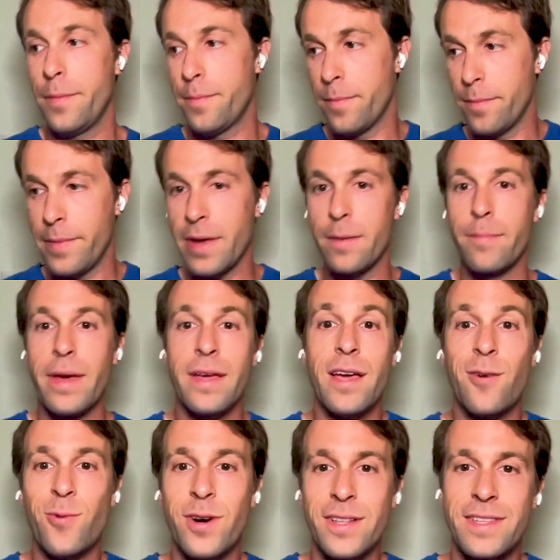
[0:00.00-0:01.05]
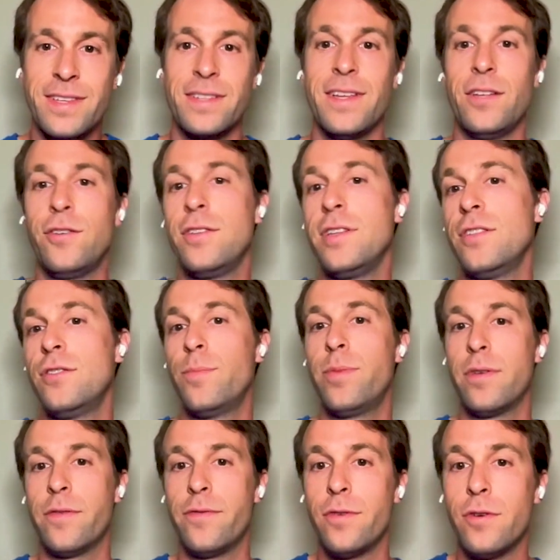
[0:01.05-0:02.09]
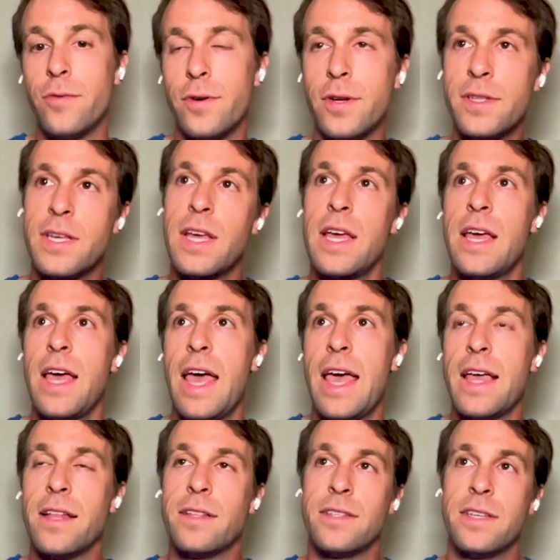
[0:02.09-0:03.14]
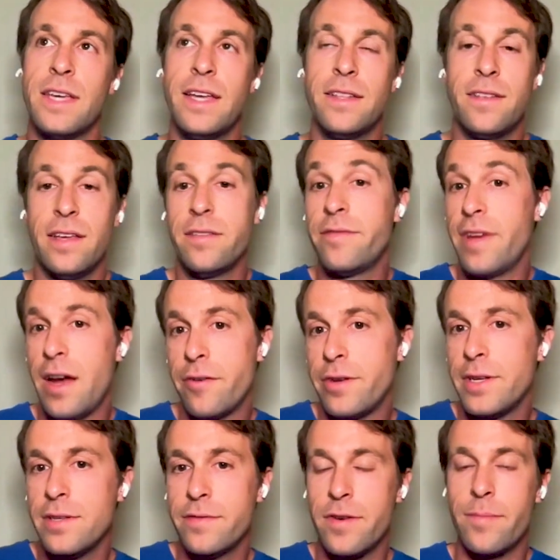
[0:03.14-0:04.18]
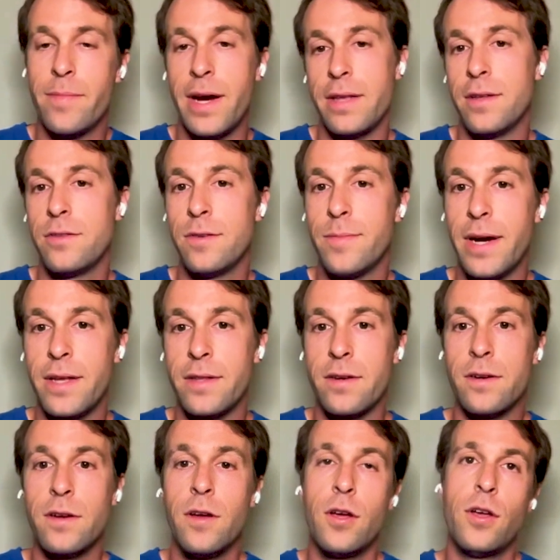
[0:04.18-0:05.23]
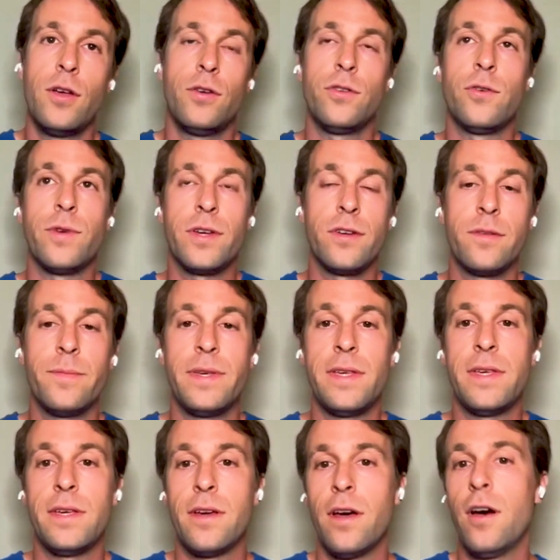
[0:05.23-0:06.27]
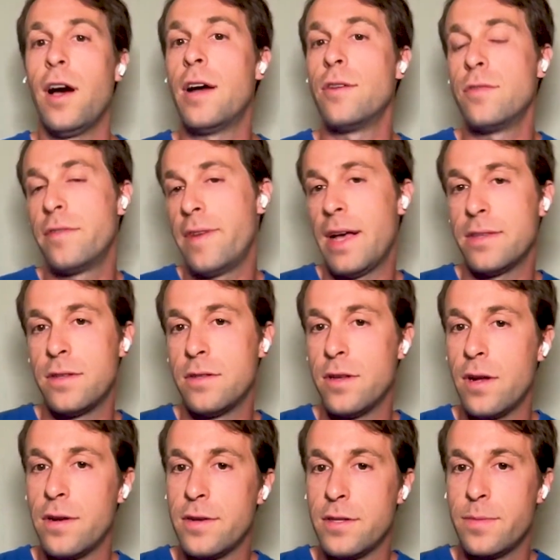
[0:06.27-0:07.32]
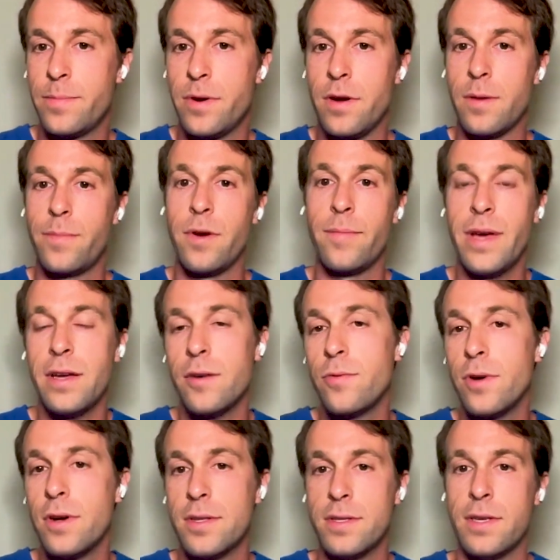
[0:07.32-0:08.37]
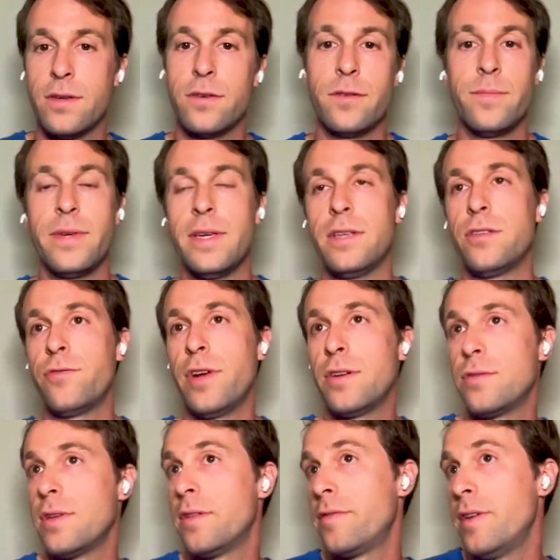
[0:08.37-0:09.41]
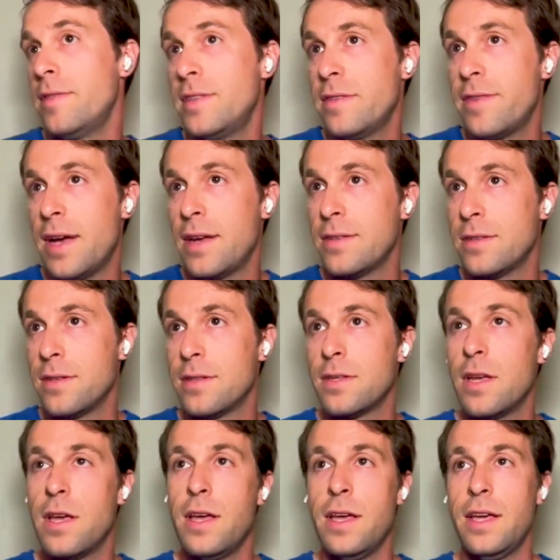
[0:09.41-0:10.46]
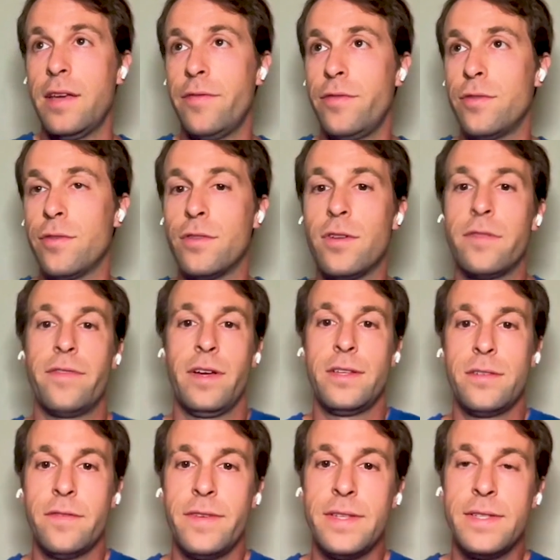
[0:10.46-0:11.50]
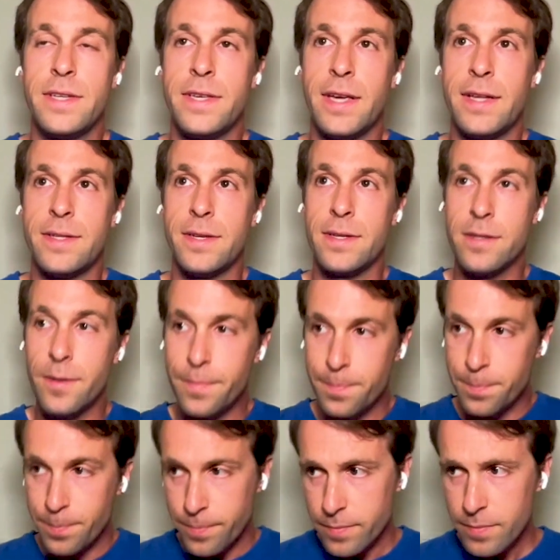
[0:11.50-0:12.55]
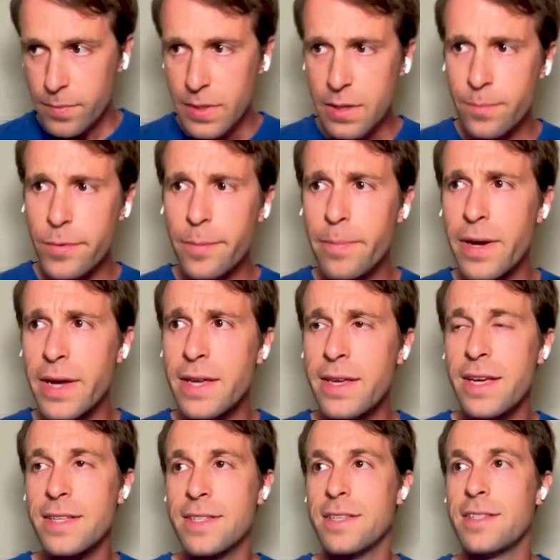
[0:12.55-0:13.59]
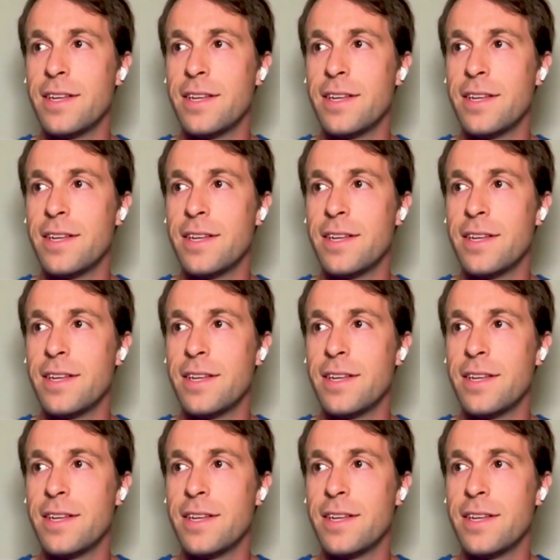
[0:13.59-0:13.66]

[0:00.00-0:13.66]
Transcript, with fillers: me megawatt that you need to put forward, and it, it varies from miner to miner you know, it could be $100,000 per, per megawatt. It could be 350,000 if you're not very sophisticated. But my guess is